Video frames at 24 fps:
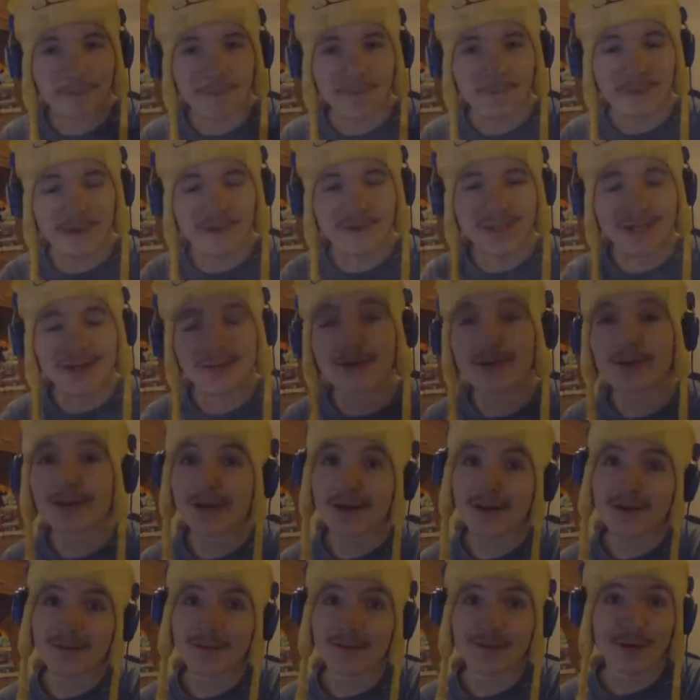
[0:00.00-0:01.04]
We've now got
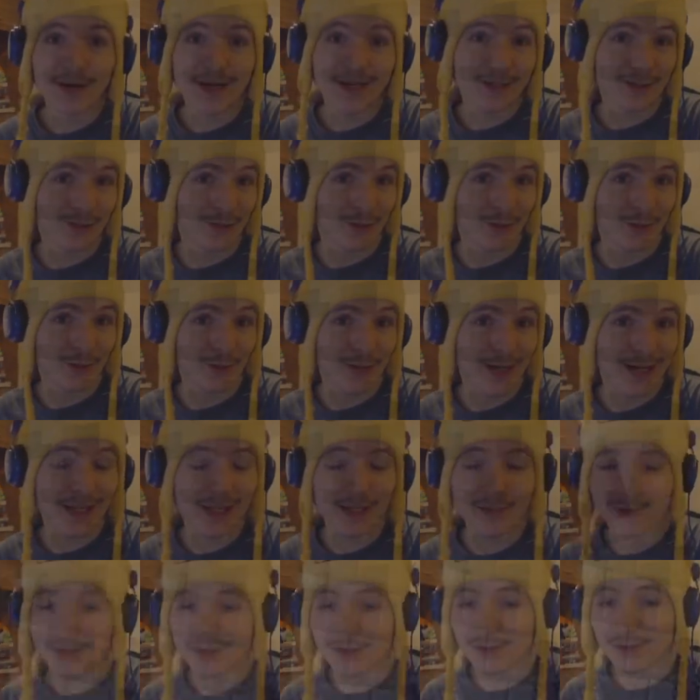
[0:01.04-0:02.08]
our brand new
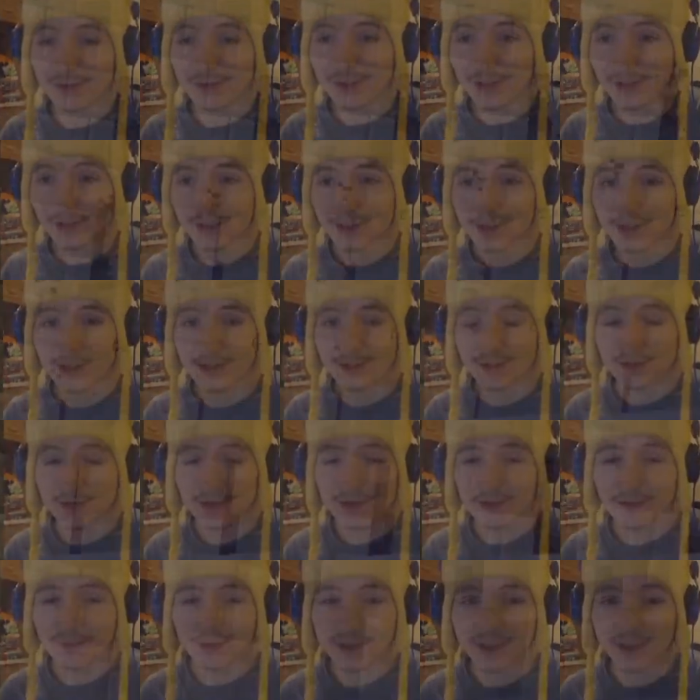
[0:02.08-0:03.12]
elevator,
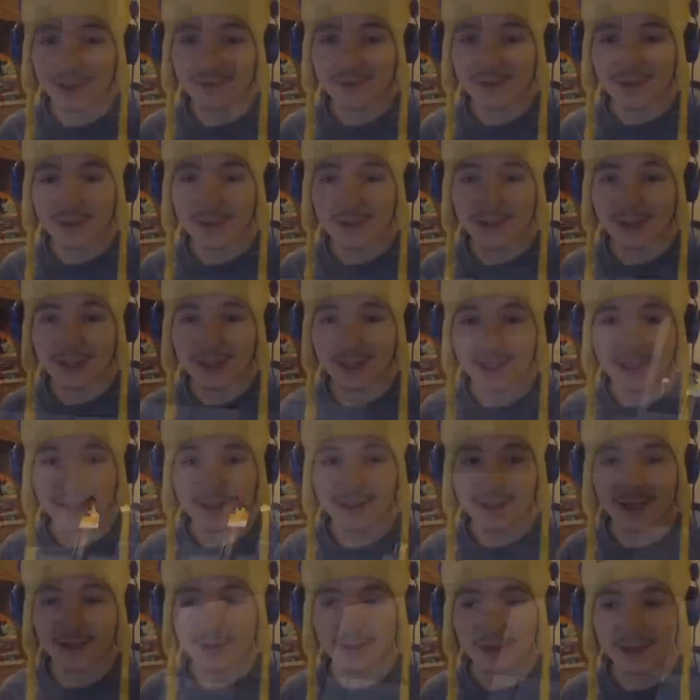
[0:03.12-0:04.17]
so if I head
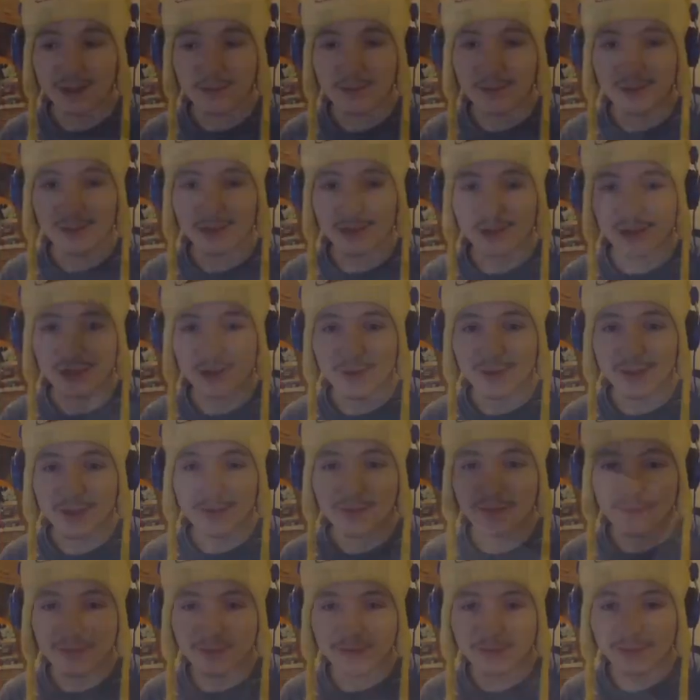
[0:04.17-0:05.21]
down here, we can show it
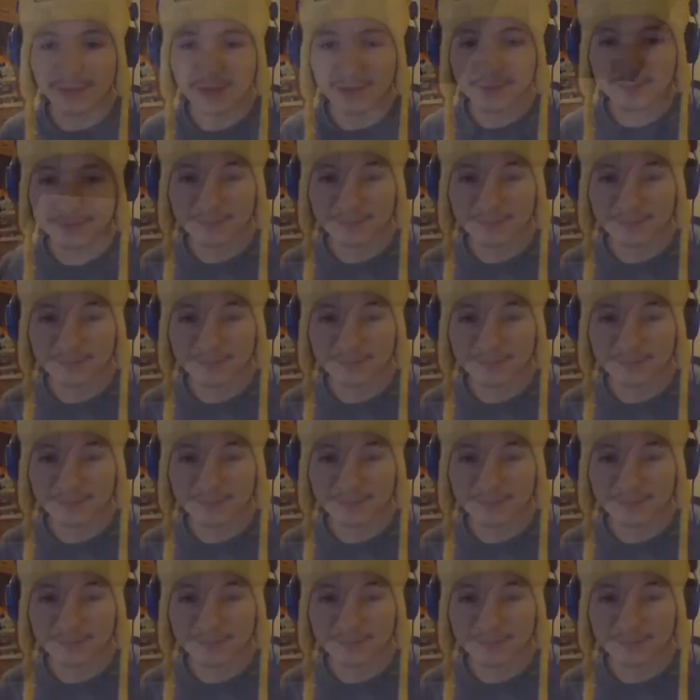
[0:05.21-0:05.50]
off.